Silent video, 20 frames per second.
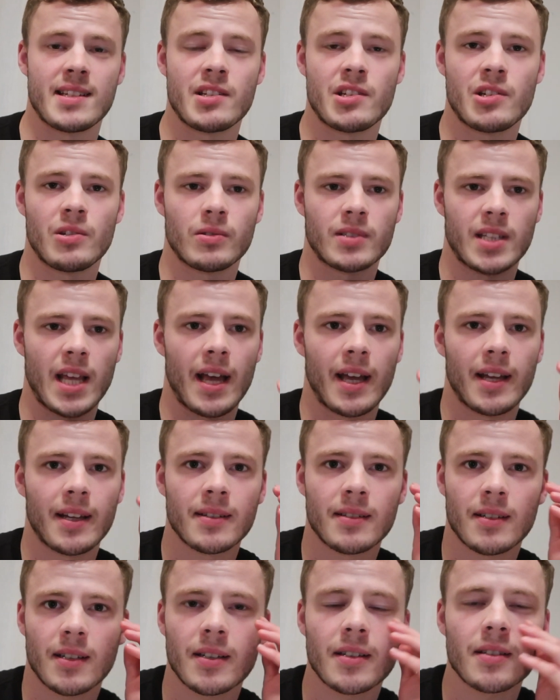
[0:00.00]
into your day.
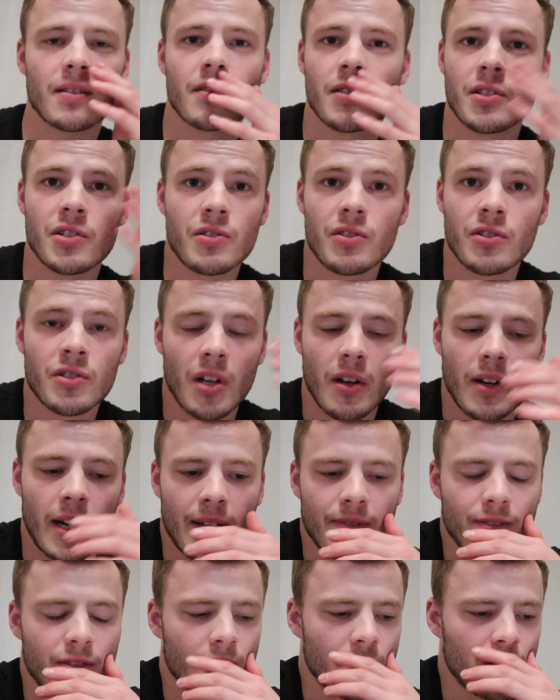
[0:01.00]
Like, you don't
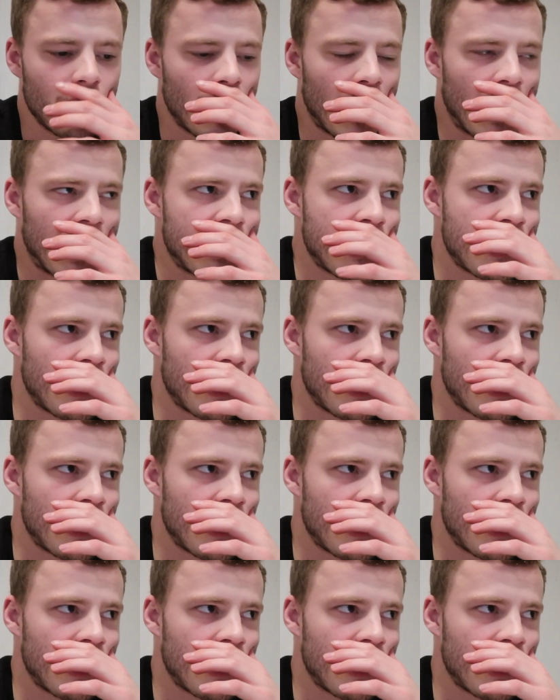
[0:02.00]
have to do that.